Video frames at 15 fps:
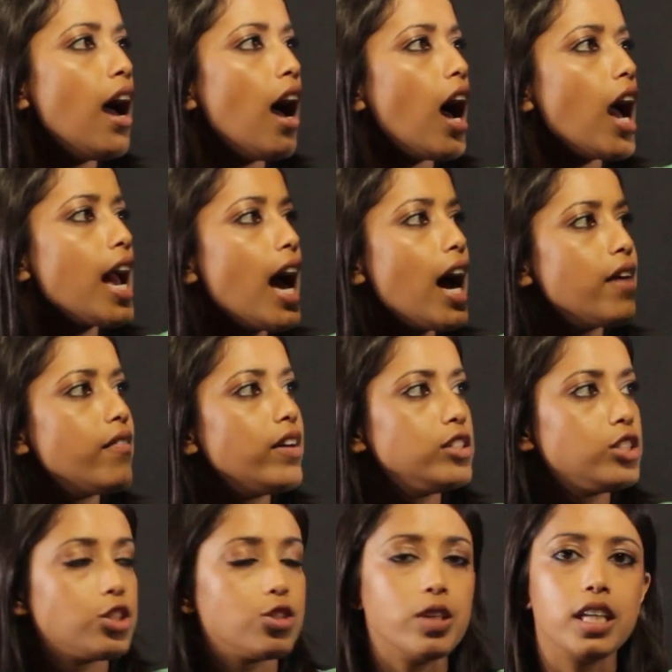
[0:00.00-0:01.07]
I have a
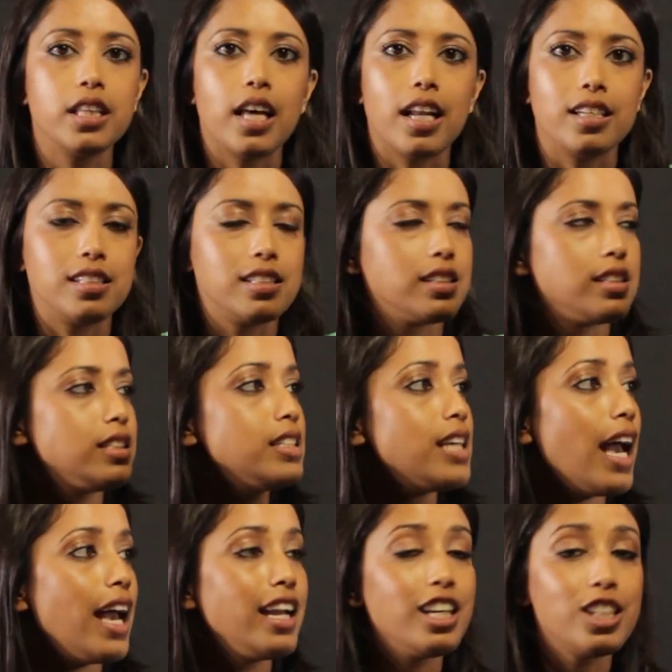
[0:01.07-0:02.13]
string that is
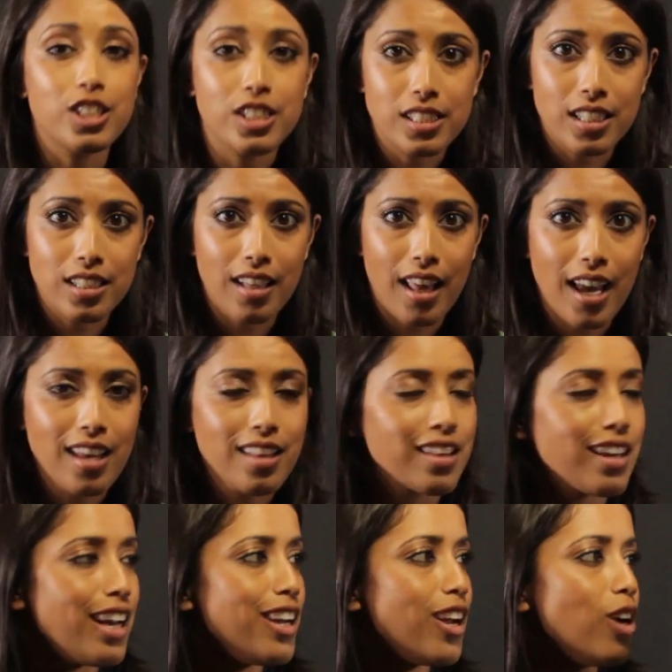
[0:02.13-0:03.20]
10 inches in length
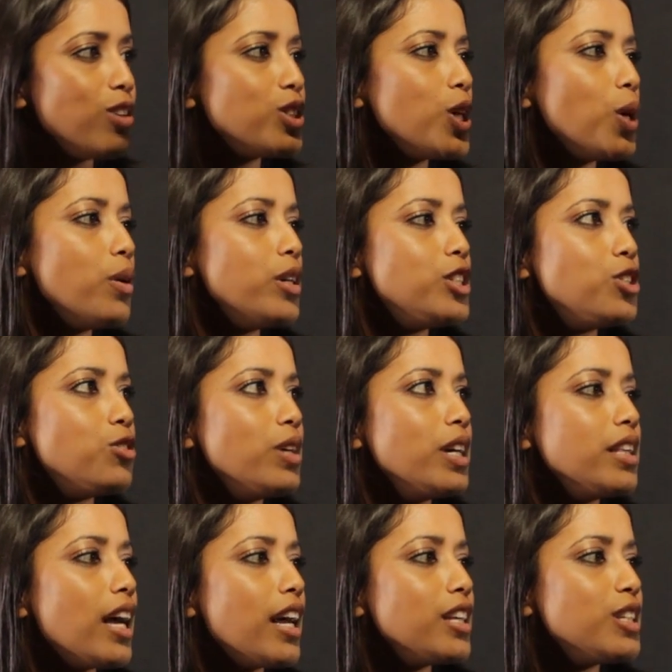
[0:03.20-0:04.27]
and also a
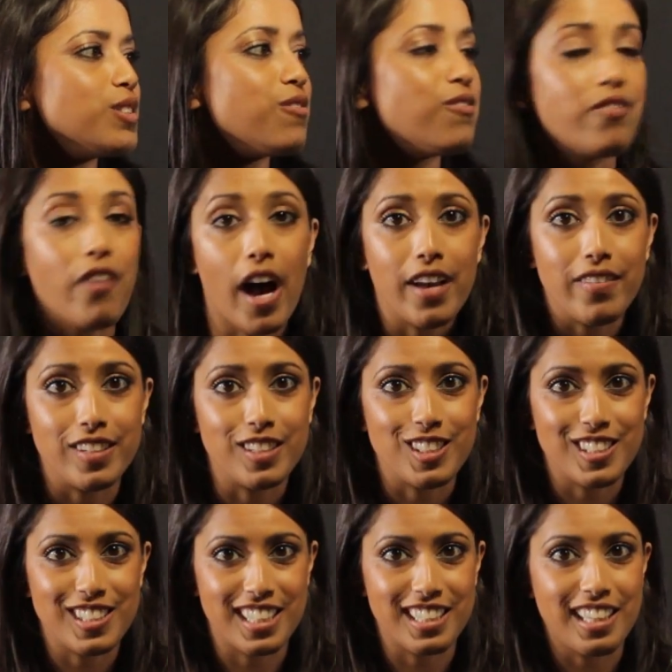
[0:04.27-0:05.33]
string that is 5
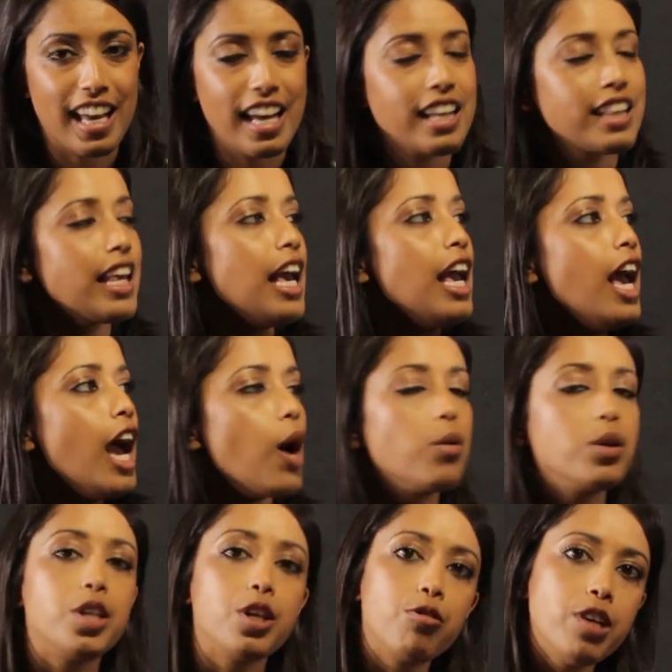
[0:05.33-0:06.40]
inches in length. And
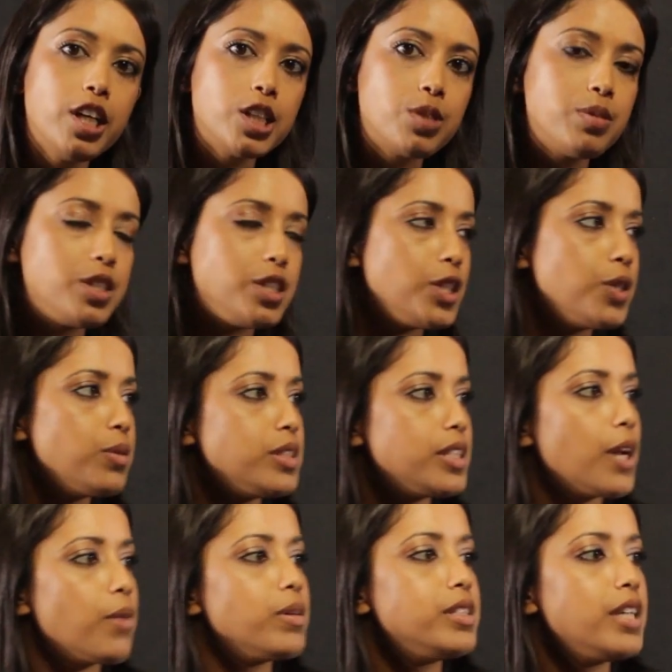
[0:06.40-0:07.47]
what the Greeks would do is
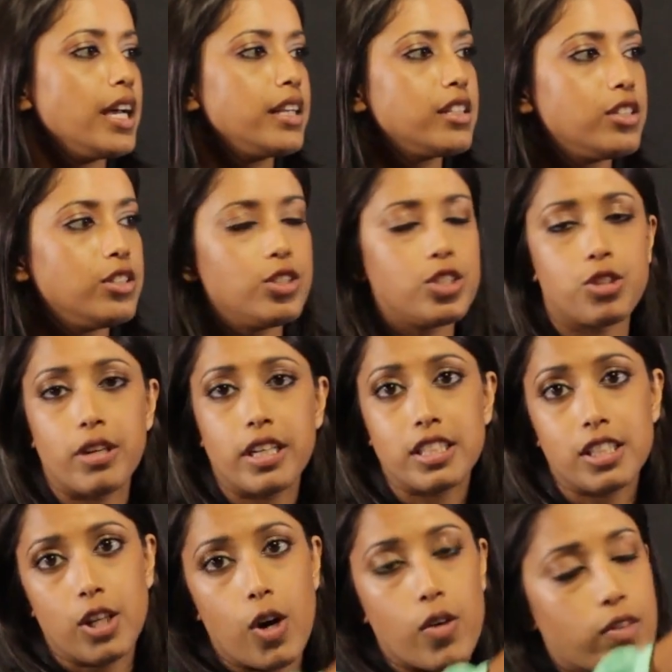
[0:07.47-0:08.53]
they would take the two strings
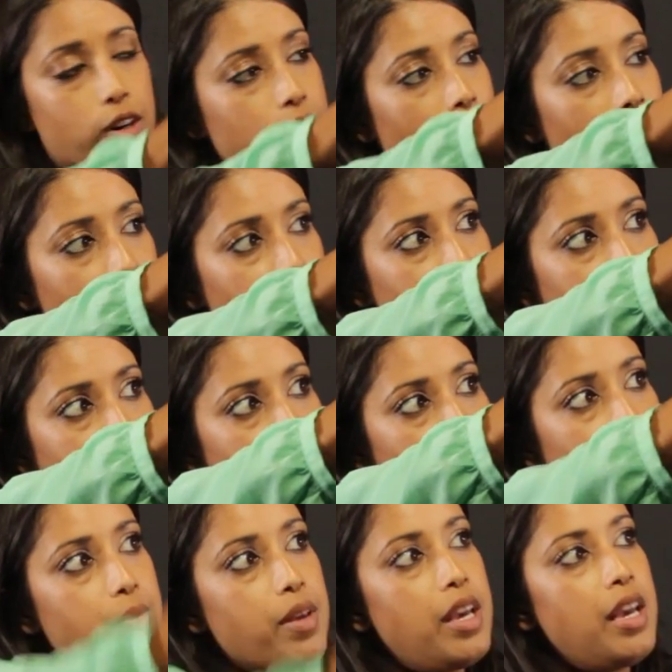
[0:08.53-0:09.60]
and overlap
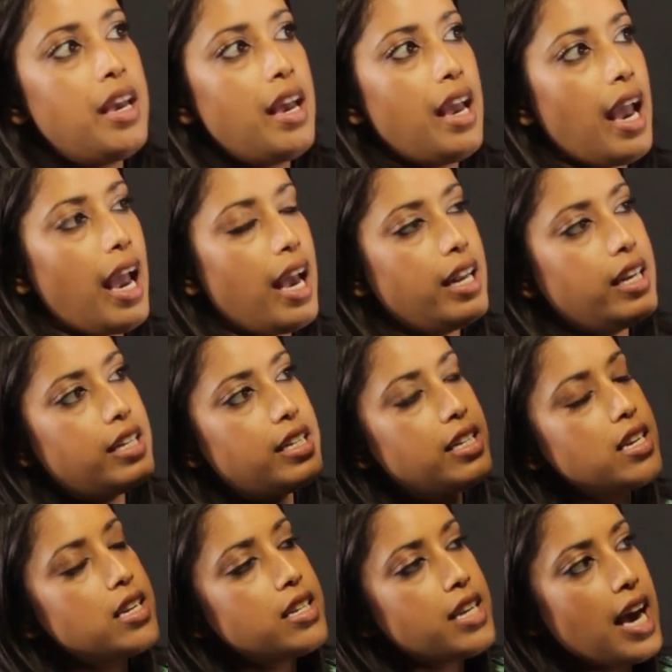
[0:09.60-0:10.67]
them and
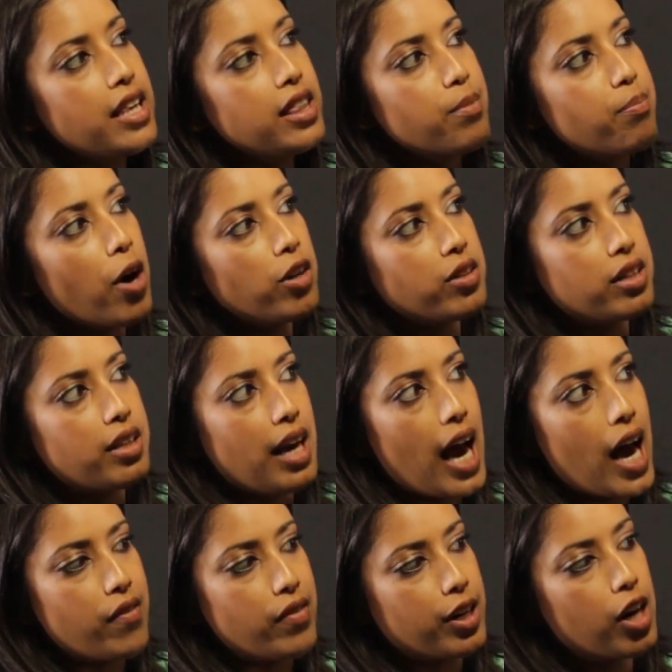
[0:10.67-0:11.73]
take the part that they
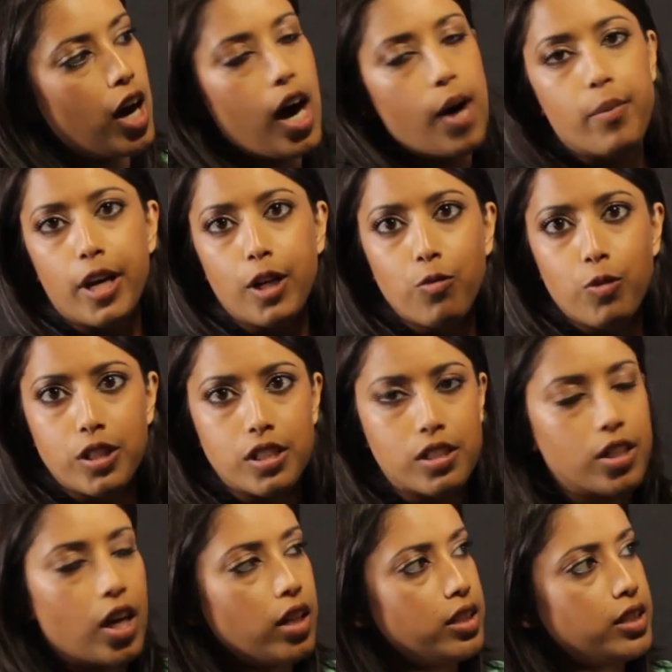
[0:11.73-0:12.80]
have in common, which
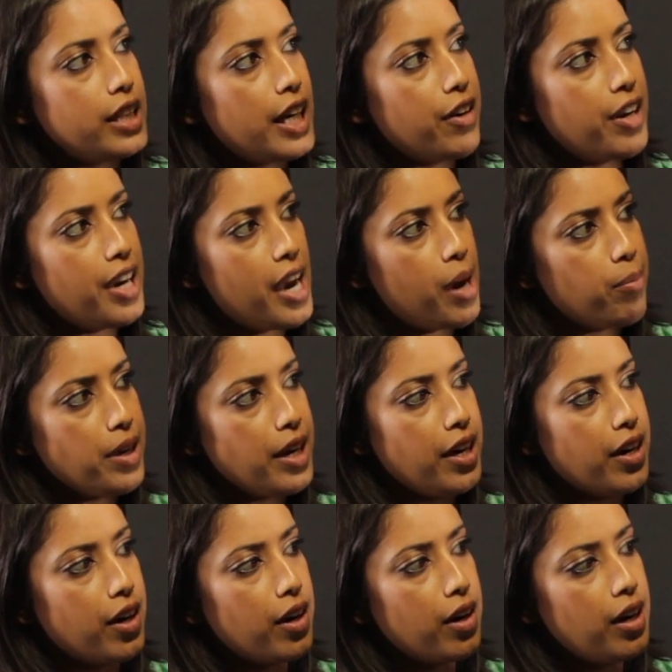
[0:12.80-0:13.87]
is all this area up
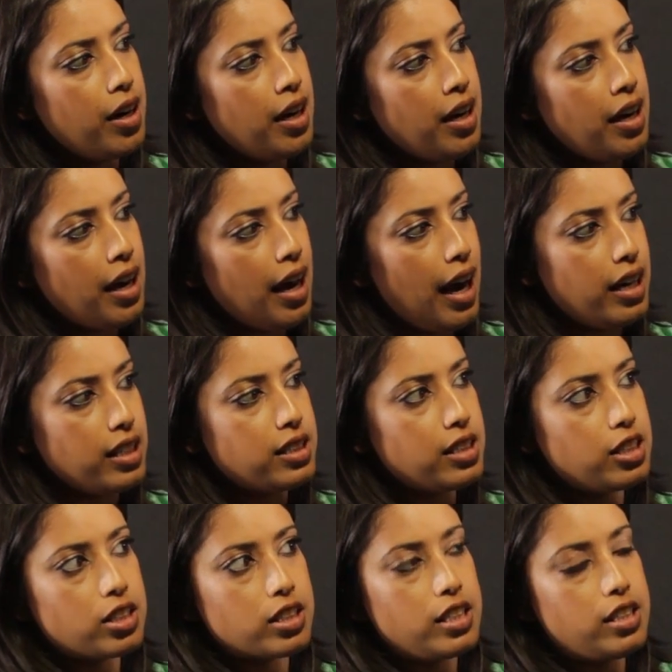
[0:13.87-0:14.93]
here, and
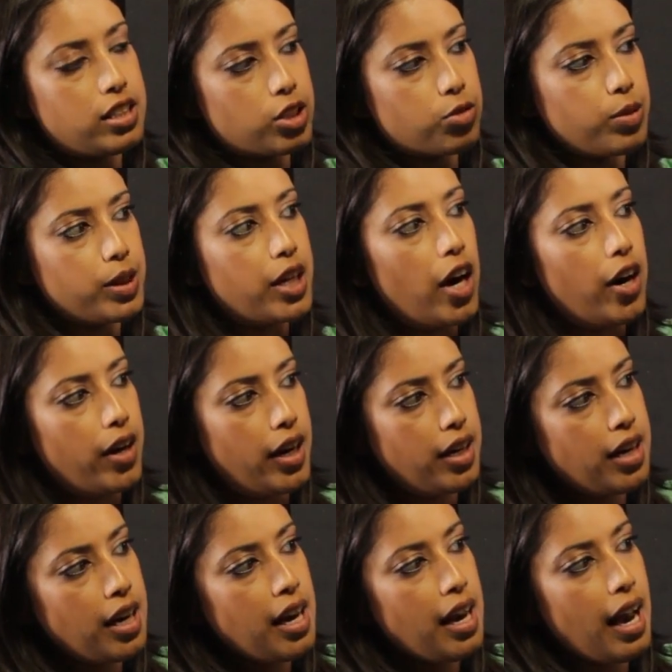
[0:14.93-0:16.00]
essentially disregard
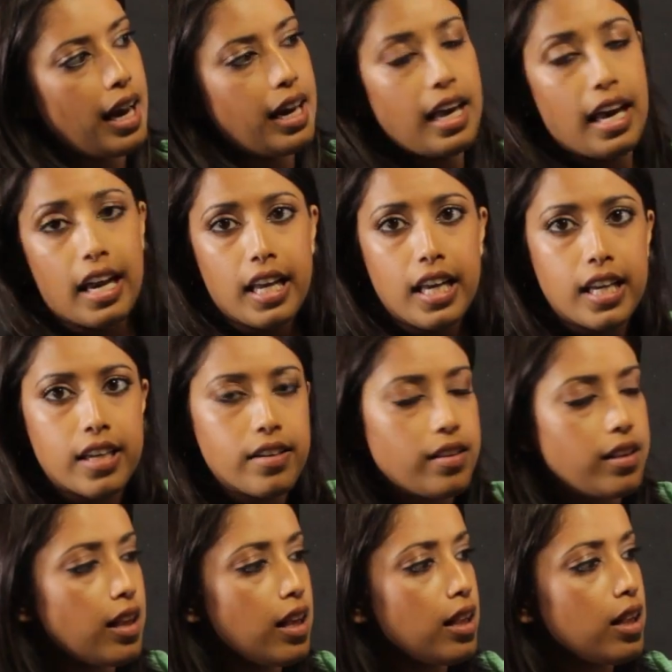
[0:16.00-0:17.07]
it. And any
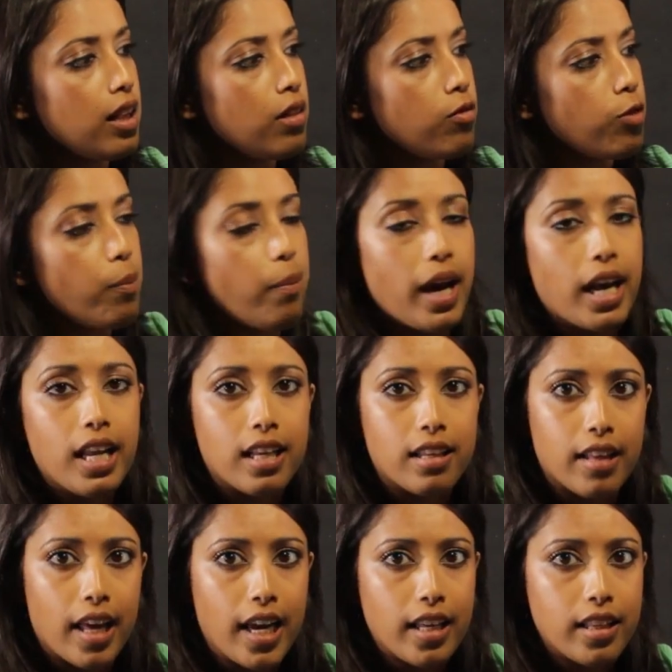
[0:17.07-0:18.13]
remaining
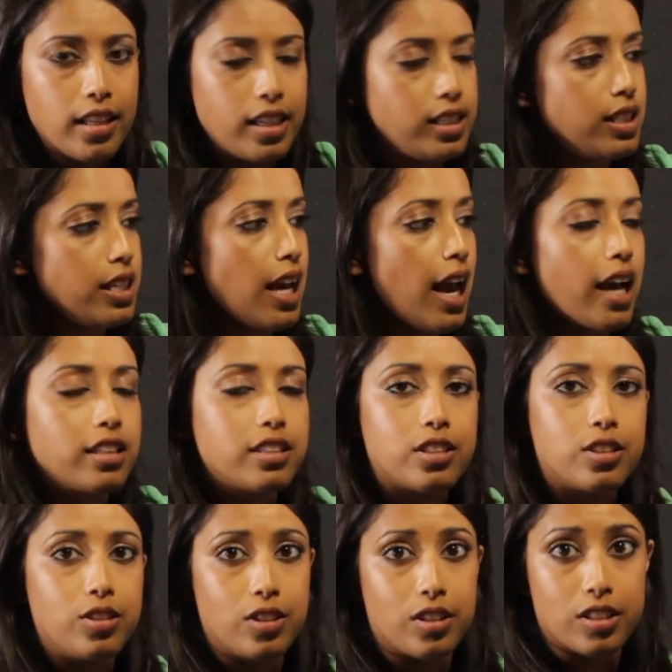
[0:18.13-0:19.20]
length is the
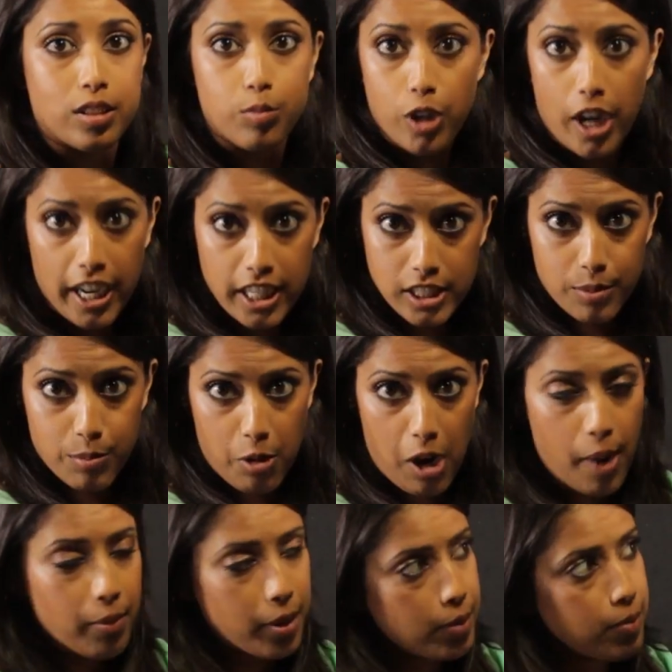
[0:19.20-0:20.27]
answer to the subtraction
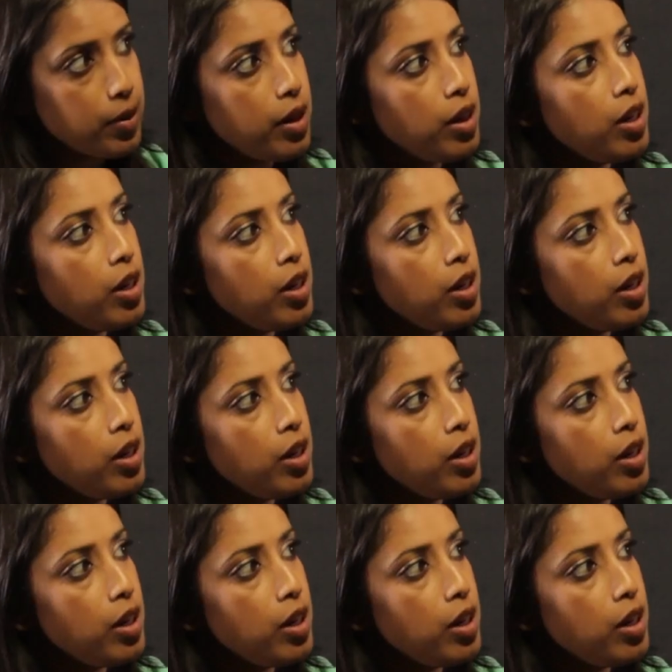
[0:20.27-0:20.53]
problem.